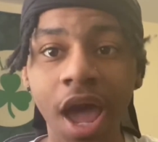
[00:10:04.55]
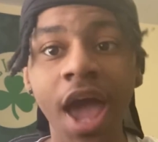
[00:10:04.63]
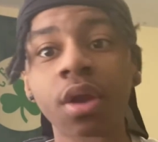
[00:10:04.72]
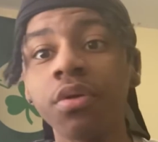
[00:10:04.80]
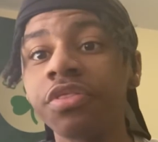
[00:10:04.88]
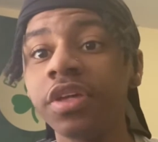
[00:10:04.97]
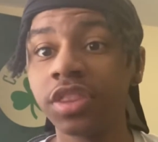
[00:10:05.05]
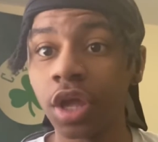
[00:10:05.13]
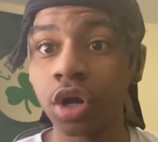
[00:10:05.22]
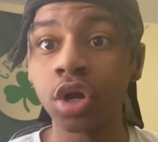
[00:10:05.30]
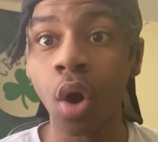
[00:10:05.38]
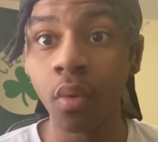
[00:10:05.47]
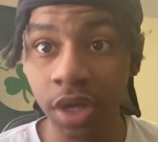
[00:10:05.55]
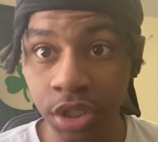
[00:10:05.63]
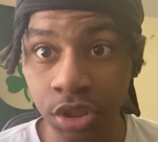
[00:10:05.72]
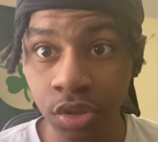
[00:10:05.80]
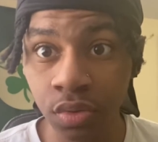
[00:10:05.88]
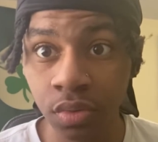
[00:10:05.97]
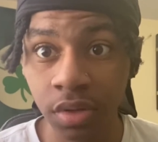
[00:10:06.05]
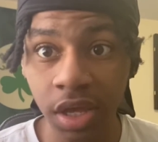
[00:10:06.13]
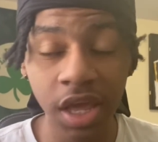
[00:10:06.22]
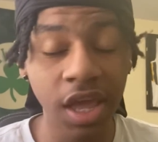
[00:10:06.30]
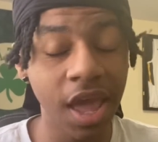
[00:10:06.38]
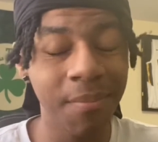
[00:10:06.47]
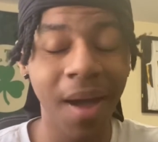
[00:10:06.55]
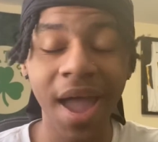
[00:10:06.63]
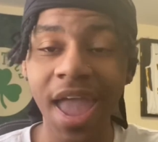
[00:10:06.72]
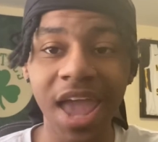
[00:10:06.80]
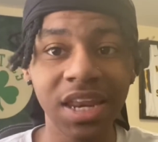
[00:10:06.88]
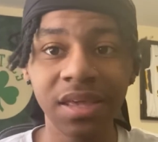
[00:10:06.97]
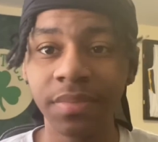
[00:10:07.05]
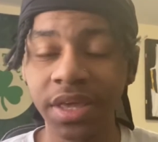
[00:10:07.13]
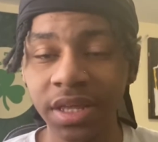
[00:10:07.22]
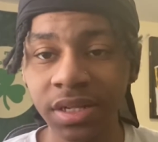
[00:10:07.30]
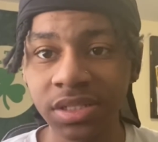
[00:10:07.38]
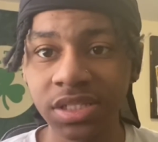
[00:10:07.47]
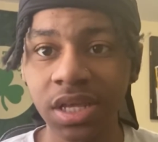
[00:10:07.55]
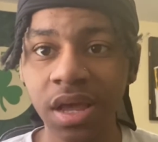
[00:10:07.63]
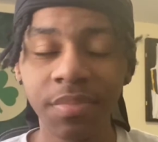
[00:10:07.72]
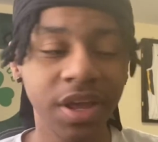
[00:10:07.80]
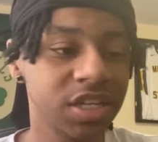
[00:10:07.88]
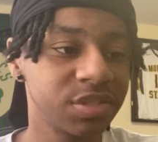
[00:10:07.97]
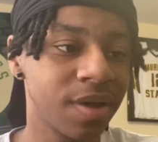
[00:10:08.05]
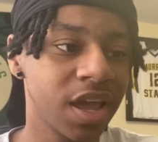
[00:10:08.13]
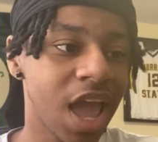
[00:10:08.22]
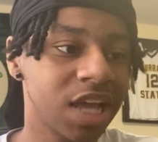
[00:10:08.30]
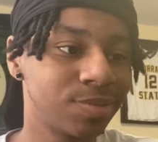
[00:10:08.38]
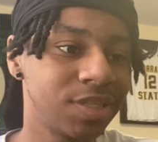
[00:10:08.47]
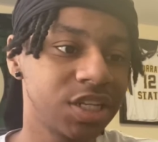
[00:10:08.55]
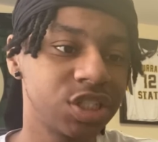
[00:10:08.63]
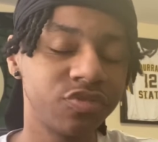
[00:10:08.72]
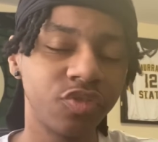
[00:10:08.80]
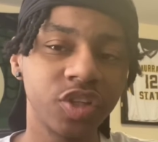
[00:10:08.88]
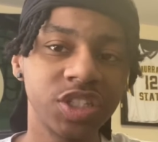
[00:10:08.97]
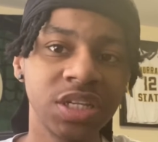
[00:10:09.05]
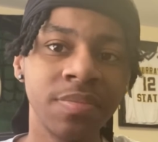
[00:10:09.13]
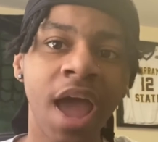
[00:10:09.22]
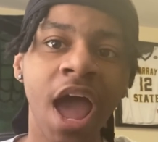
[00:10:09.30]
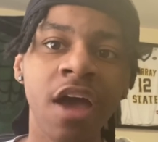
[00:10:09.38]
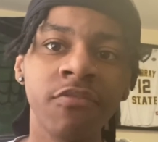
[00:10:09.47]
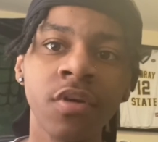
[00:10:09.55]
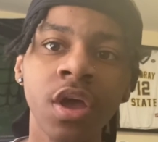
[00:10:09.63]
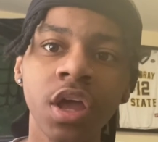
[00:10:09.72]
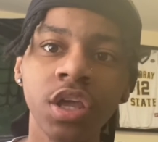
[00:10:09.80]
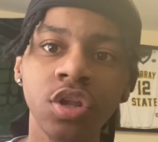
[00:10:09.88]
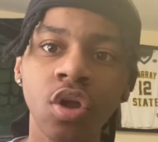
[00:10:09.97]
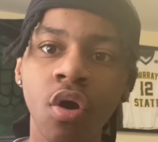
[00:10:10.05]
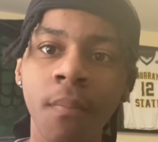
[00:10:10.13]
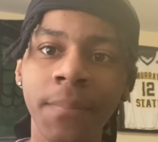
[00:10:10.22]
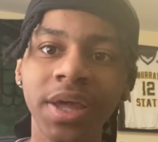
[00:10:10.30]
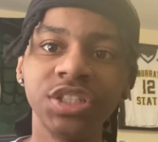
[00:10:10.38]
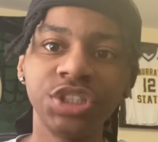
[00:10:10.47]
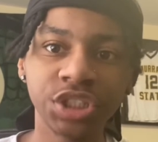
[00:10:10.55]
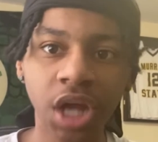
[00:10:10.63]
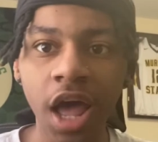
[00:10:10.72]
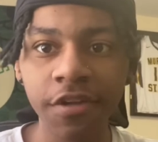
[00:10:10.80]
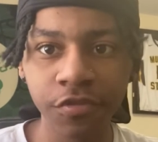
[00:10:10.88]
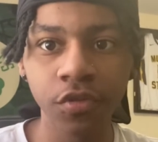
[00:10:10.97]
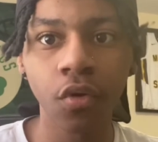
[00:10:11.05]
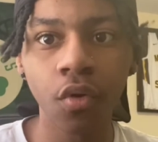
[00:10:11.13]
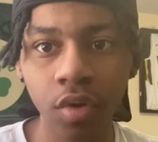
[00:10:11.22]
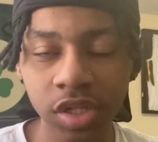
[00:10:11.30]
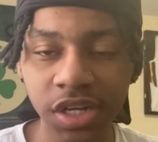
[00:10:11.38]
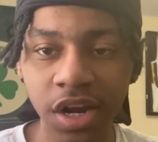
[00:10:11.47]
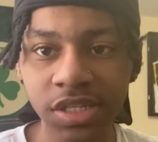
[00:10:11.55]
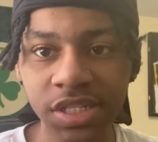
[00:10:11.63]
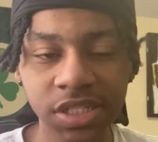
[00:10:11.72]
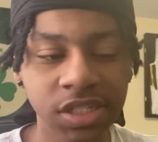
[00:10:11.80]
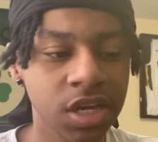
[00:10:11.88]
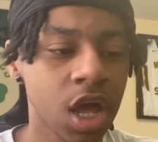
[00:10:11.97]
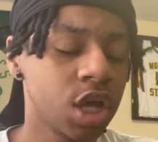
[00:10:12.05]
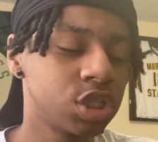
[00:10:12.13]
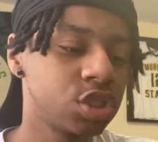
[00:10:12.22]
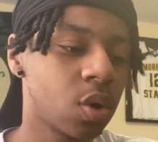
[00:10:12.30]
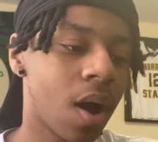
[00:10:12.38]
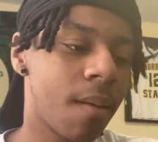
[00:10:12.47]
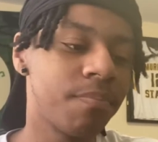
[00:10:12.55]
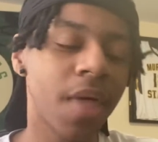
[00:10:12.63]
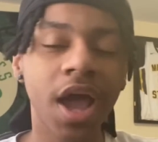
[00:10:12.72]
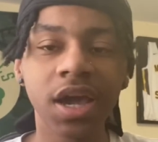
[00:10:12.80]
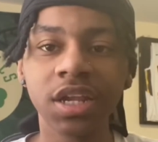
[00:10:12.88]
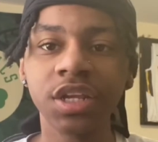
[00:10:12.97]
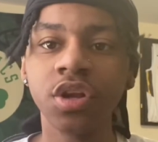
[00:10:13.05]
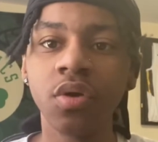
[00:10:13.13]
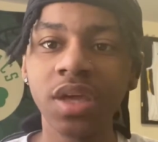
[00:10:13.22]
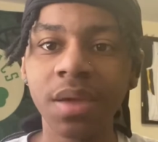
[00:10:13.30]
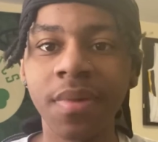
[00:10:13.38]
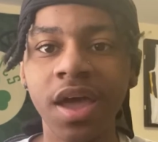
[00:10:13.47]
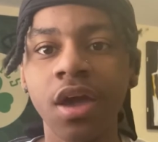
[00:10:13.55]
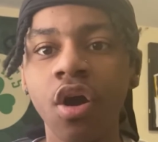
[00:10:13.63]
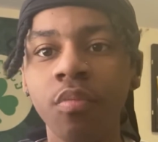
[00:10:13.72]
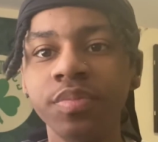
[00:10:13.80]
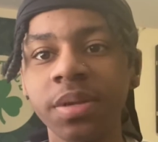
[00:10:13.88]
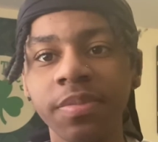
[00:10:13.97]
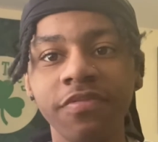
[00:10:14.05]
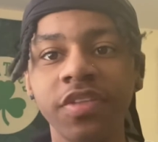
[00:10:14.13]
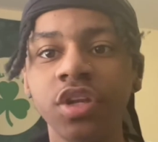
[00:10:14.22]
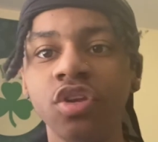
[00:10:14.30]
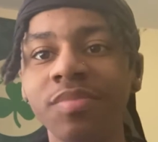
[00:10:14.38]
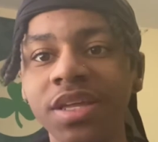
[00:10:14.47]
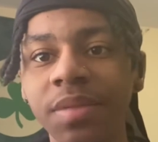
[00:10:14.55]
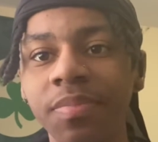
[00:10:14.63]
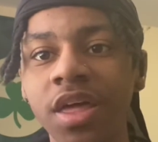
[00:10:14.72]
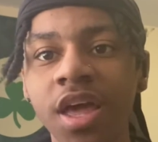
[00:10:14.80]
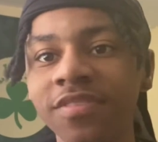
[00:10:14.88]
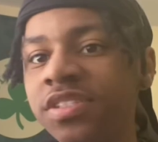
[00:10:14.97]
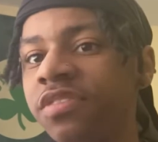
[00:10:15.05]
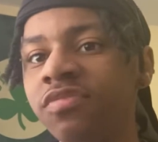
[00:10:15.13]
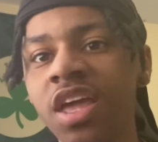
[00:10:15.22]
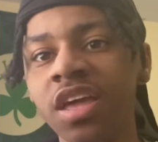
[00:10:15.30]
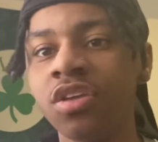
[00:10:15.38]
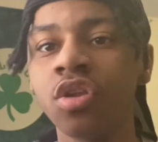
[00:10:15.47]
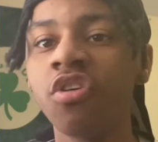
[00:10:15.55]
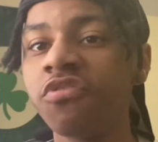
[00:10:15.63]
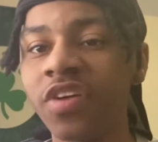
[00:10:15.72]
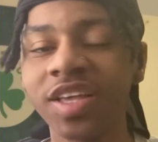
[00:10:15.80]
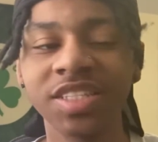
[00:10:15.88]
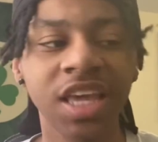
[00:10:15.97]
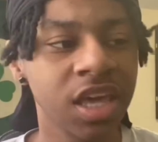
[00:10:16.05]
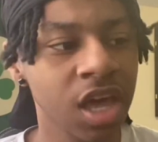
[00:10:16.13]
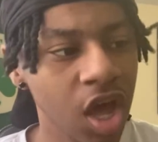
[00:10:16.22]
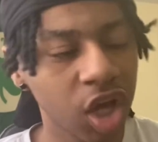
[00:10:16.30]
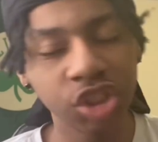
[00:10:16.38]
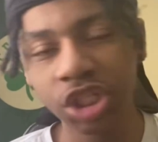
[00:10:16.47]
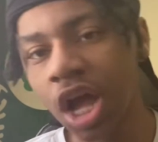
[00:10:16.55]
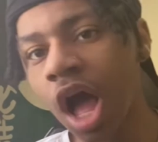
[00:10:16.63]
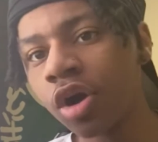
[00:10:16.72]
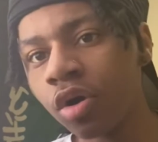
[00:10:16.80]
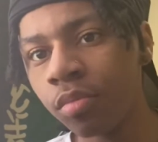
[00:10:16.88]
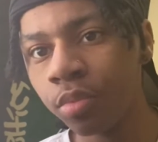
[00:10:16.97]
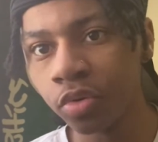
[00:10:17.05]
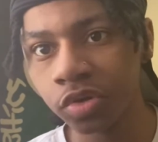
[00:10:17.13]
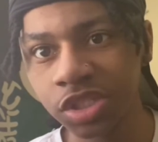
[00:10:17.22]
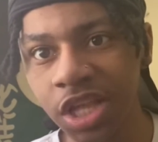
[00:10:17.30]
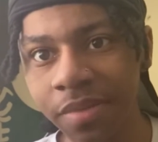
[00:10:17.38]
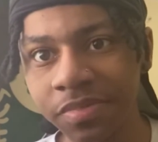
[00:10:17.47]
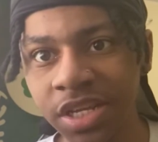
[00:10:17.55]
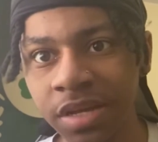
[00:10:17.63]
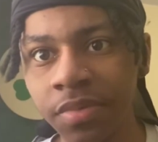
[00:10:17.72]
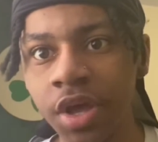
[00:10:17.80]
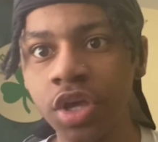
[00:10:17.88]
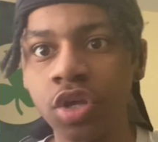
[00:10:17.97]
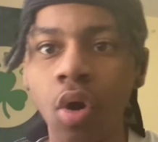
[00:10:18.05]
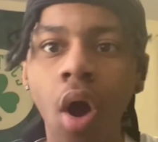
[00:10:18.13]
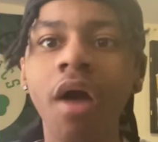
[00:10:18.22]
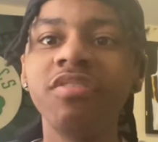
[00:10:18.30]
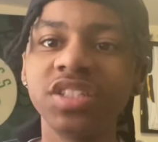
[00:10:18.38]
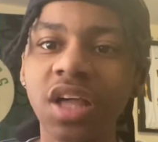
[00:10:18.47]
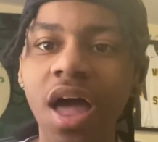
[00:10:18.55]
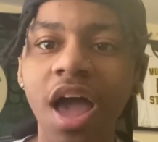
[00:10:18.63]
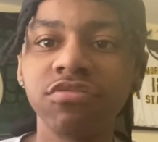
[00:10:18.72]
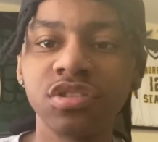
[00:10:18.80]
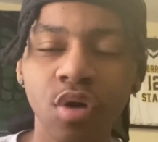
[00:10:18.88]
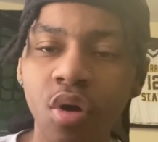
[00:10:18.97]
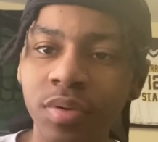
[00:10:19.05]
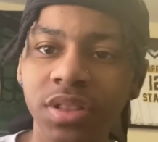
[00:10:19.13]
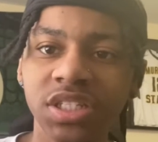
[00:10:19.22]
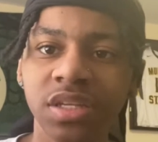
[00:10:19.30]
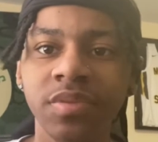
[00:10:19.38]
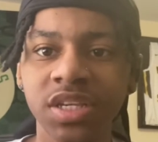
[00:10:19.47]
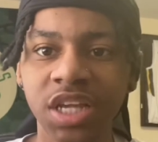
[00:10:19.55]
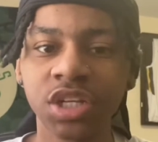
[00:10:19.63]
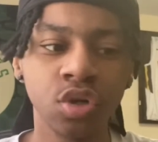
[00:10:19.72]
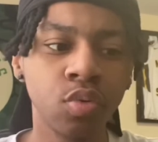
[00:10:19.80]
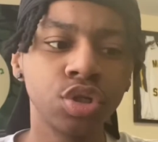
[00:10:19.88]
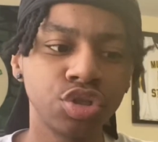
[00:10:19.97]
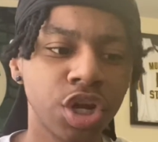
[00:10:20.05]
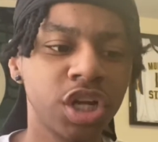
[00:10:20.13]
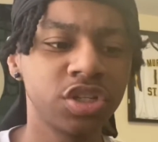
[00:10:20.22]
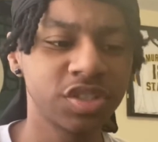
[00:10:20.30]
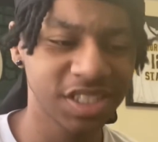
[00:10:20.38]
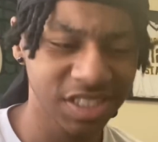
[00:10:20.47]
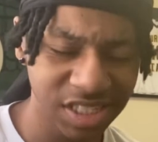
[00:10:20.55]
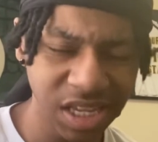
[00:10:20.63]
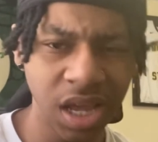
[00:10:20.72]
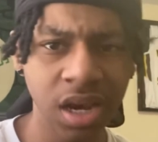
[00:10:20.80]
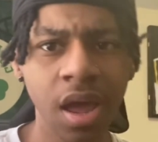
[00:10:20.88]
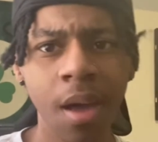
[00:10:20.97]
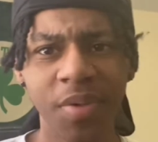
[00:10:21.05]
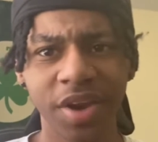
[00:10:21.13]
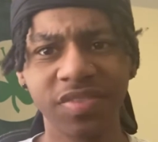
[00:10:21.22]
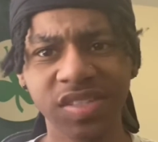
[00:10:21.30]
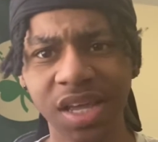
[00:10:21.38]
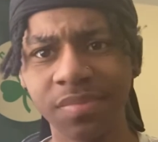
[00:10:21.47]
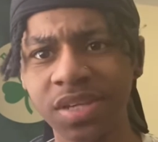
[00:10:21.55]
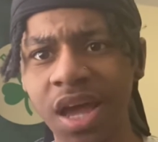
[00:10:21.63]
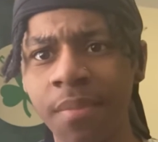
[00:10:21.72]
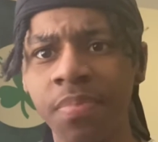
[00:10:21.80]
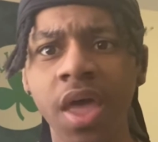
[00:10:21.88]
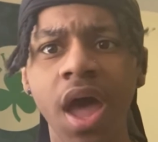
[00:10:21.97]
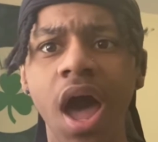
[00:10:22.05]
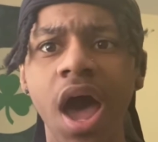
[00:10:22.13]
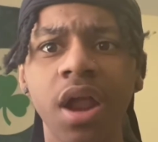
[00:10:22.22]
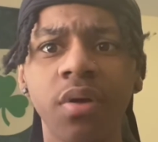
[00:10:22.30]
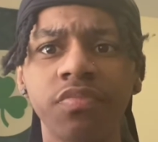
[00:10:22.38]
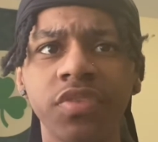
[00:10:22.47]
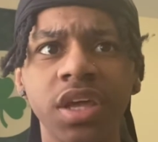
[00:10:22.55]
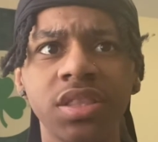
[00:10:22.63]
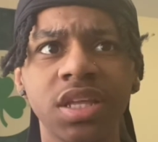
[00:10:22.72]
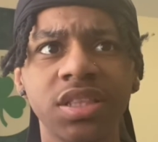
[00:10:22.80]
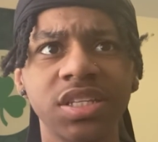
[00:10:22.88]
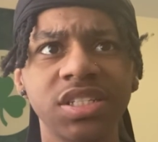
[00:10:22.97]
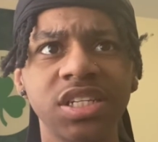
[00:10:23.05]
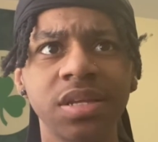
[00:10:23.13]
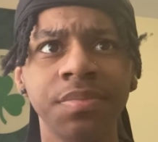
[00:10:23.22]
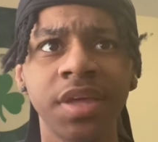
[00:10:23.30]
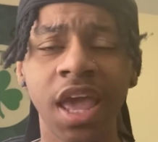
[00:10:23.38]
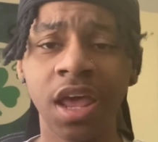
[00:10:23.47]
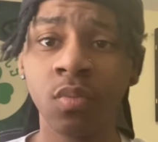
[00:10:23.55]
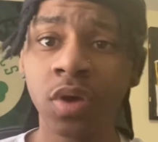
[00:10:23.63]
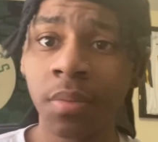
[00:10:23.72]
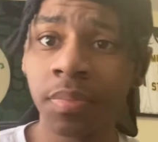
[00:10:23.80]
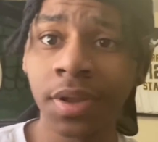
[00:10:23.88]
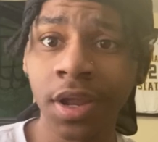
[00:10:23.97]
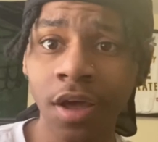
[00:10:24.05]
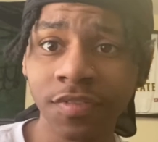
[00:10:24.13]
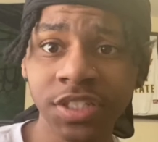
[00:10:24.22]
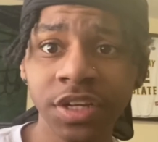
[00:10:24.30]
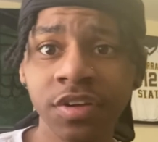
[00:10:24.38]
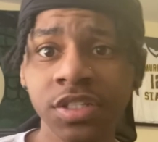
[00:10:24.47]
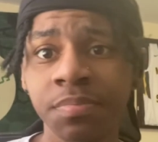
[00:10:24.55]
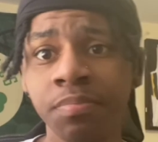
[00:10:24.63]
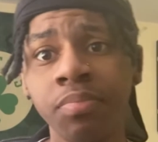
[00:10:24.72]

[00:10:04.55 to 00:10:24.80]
I don't think they're going to by any means, because my expectations for this team have, you know, been shot for the whole entire season. So I'm not going to, you know, get my hopes up if they do make the playoffs, if they, you know, face like a Chicago Bulls type team. You know, obviously I'll have some hope in this team because I do want Trae Young to succeed. But at the same time, I don't think that this team can win a playoff series.